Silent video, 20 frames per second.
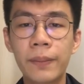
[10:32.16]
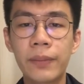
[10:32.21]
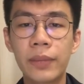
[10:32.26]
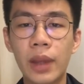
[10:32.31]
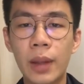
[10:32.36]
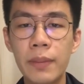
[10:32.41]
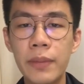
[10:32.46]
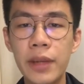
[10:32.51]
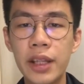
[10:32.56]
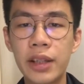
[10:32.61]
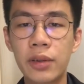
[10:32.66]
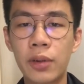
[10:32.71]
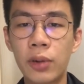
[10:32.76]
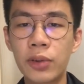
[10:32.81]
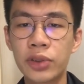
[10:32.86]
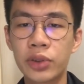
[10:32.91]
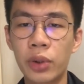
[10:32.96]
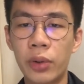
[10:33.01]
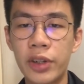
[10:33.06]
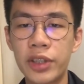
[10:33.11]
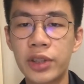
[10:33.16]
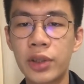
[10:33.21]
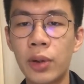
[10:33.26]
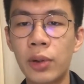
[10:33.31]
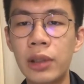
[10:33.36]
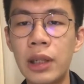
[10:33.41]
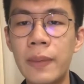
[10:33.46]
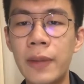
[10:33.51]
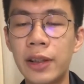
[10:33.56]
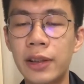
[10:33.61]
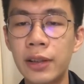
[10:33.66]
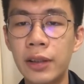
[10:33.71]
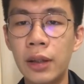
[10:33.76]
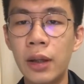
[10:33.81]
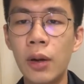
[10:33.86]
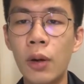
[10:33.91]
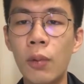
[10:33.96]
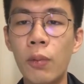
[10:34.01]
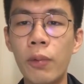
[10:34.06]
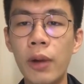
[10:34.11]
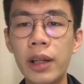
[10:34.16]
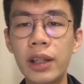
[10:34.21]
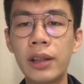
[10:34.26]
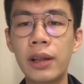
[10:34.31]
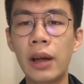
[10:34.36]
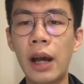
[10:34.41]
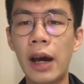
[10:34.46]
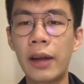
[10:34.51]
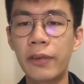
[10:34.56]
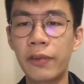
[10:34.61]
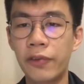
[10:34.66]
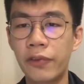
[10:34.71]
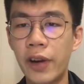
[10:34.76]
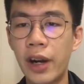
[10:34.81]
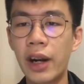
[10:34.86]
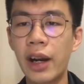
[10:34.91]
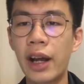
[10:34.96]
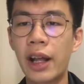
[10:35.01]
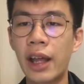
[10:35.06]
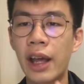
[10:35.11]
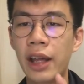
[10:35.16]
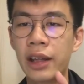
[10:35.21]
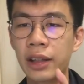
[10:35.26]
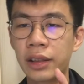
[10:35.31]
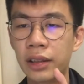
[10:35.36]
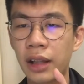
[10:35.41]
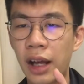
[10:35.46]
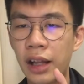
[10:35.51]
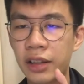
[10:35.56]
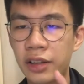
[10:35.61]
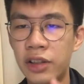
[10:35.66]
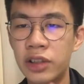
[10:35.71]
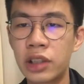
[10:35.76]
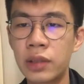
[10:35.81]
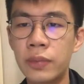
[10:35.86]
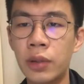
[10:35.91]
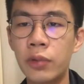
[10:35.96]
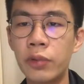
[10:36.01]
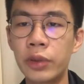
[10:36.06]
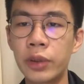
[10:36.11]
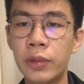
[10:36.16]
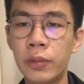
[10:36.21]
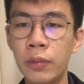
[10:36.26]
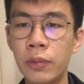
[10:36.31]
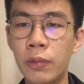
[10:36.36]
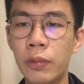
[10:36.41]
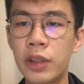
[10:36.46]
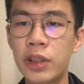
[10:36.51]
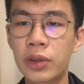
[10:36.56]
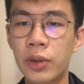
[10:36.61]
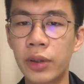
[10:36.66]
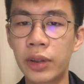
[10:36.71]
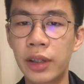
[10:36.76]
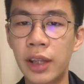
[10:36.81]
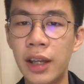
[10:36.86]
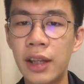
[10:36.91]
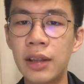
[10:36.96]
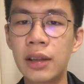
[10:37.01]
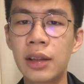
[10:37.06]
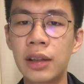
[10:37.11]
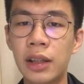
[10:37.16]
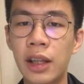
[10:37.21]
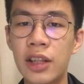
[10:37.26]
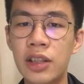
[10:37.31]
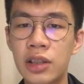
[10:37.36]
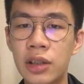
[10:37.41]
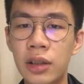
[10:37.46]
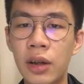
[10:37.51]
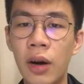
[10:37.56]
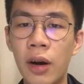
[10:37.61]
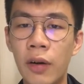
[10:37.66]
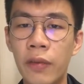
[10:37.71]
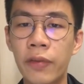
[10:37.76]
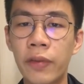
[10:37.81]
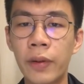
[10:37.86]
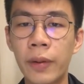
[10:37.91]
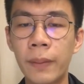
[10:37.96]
Meat Cold Storage Co. Limited, where the unfair and unconscionable which contained the nature of